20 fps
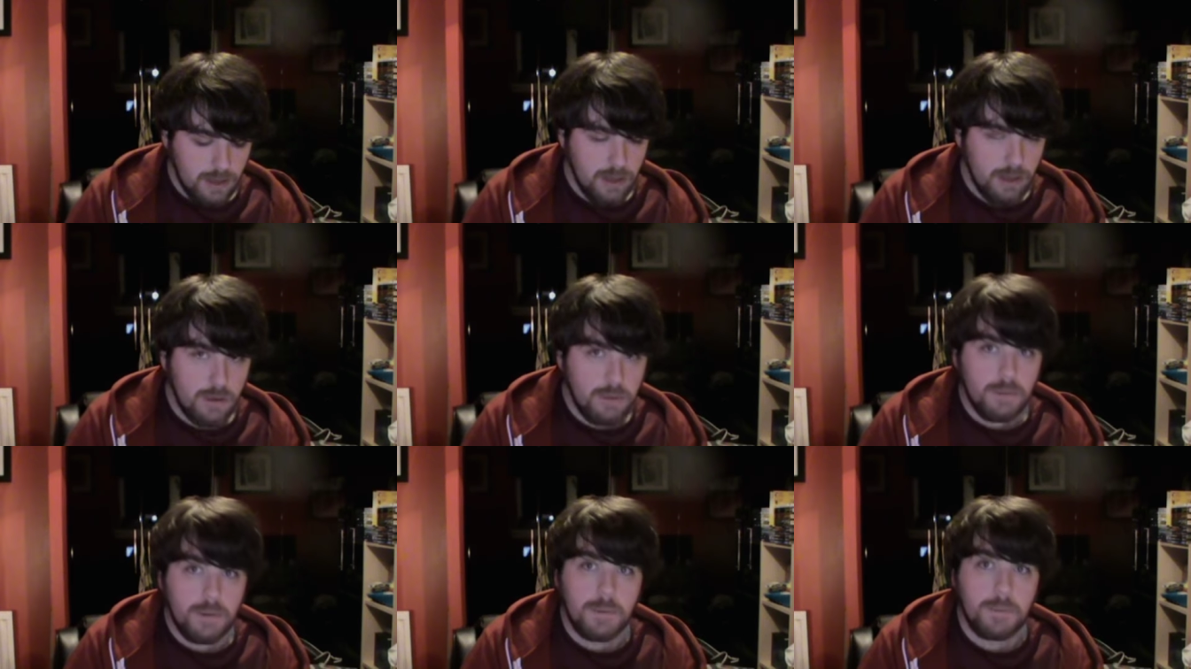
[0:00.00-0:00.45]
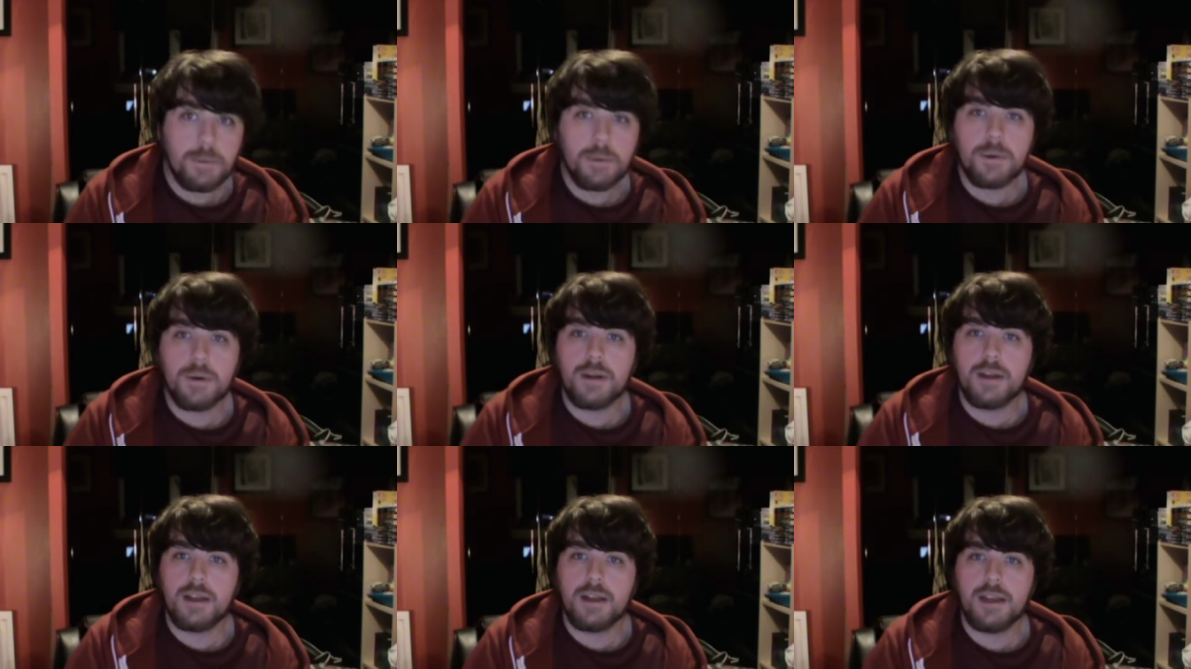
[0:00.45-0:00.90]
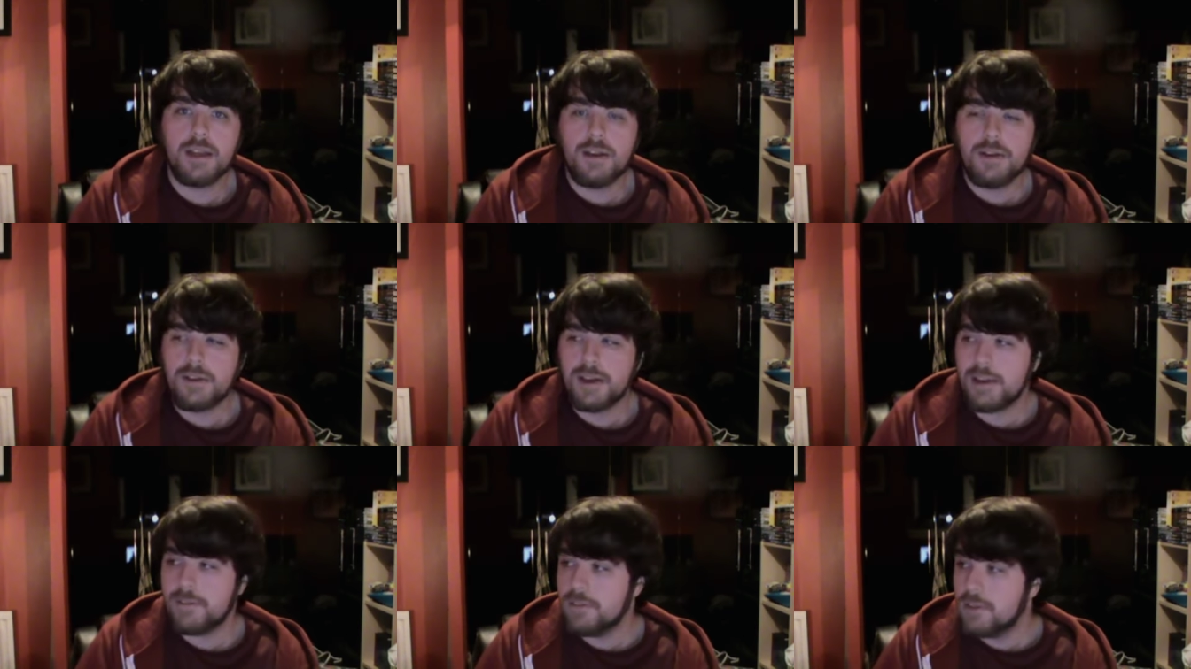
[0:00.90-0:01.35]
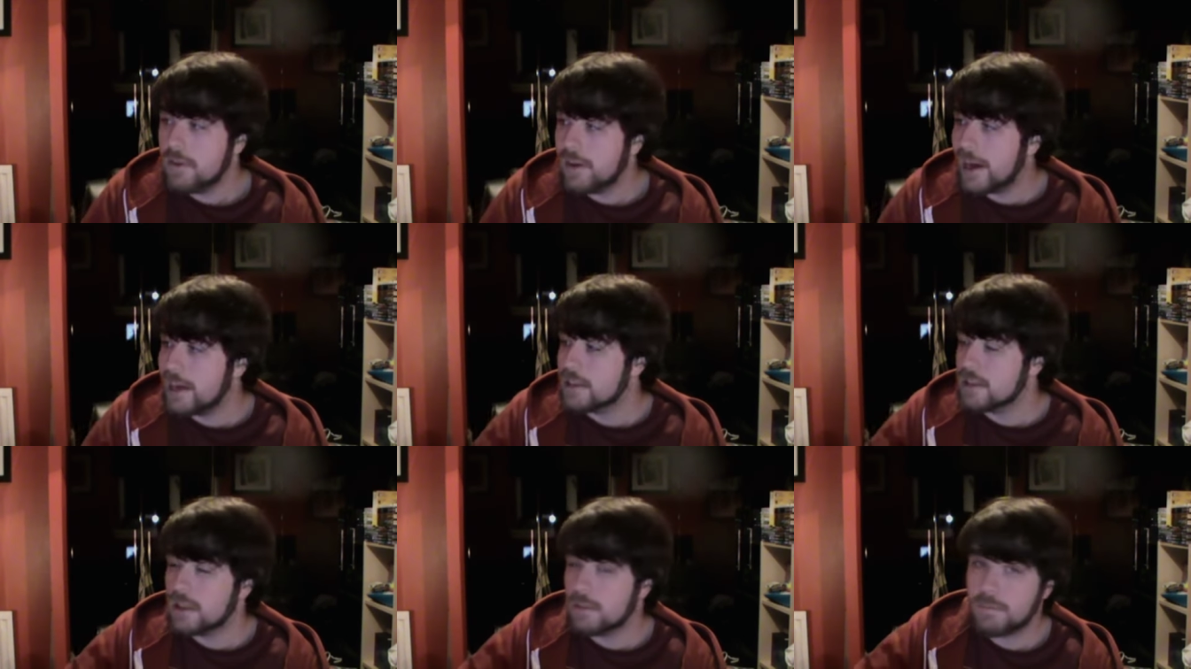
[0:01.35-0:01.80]
you will, you know, if you
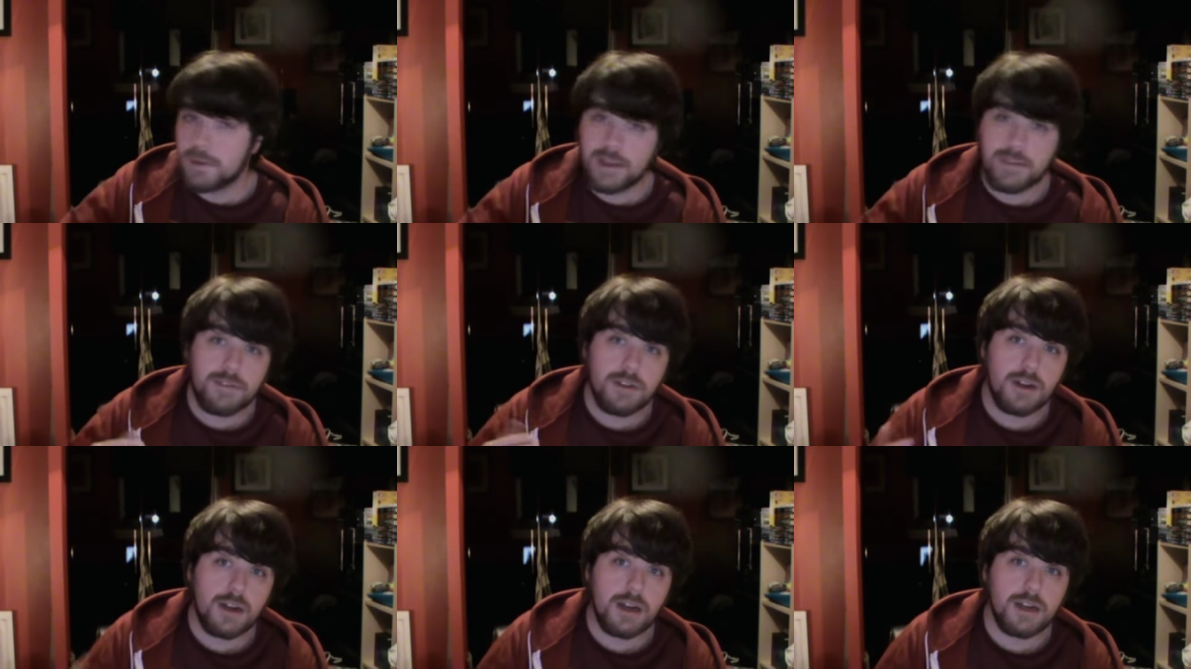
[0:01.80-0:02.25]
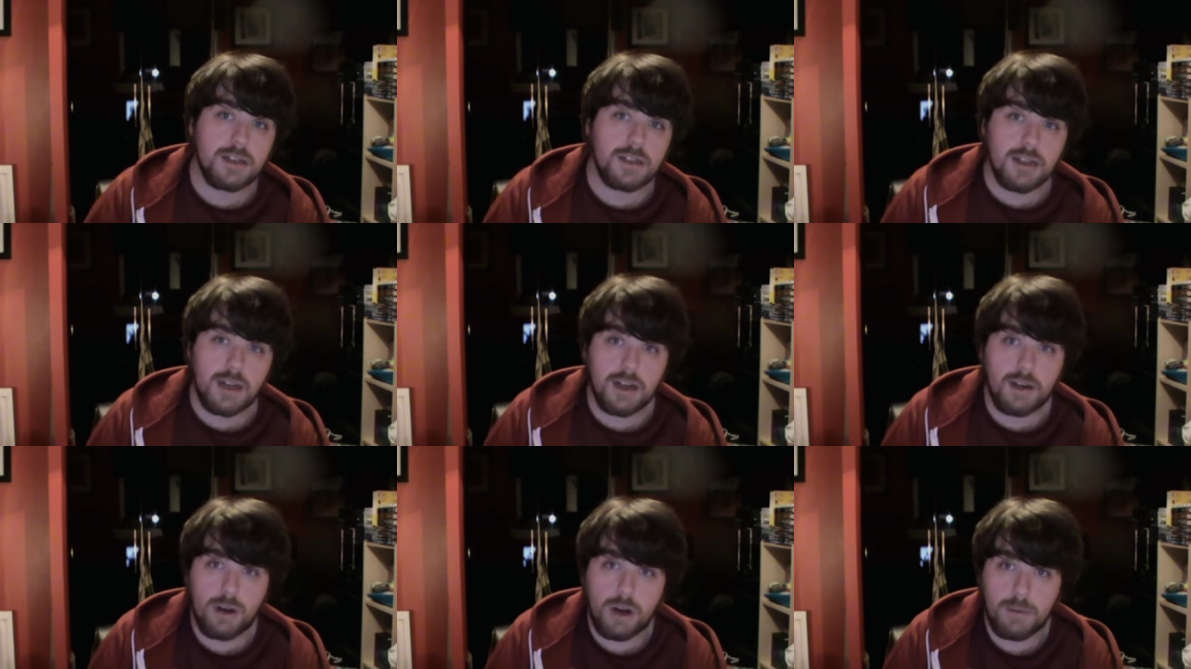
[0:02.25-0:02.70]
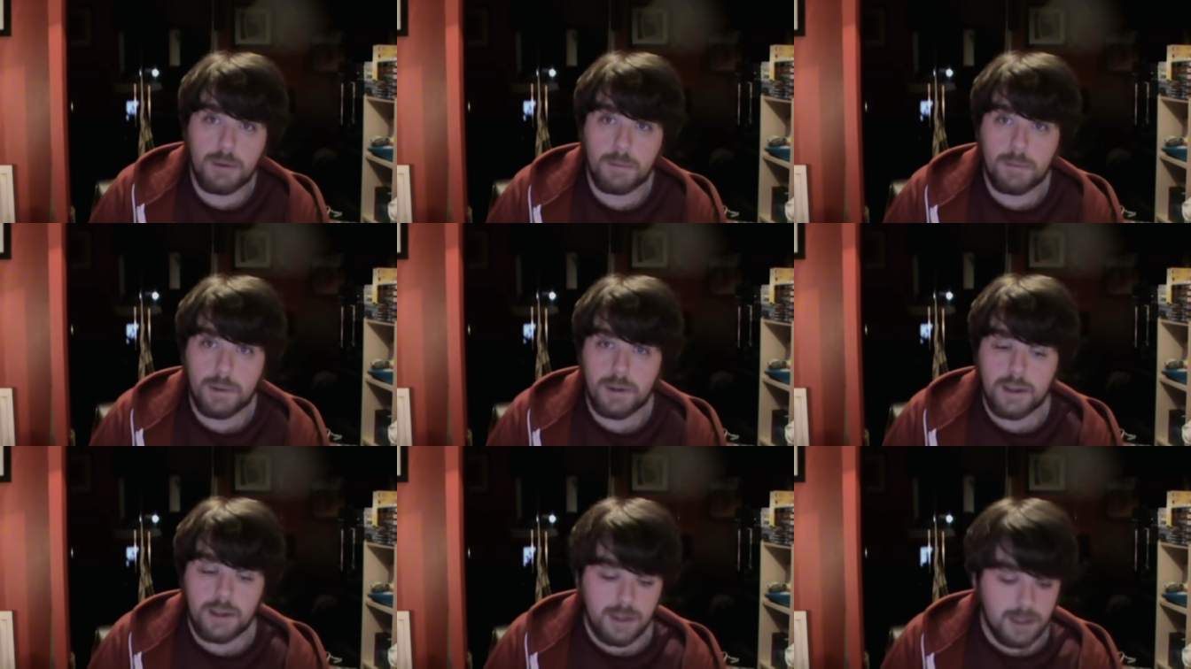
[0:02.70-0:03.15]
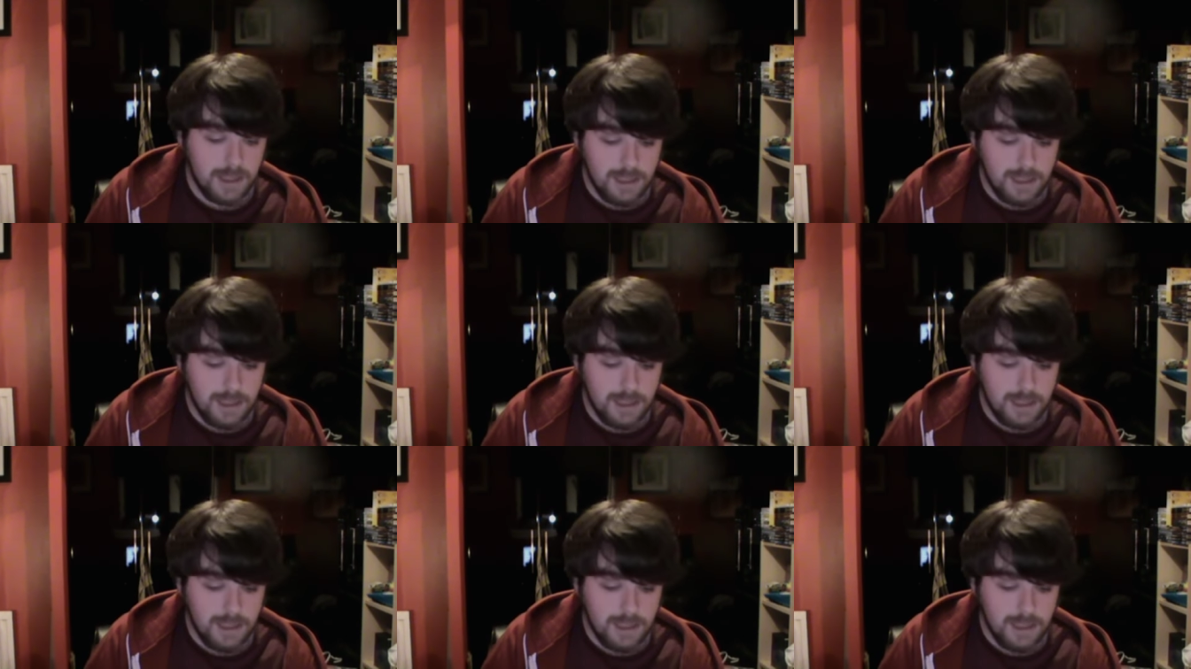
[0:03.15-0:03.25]
are a comic book,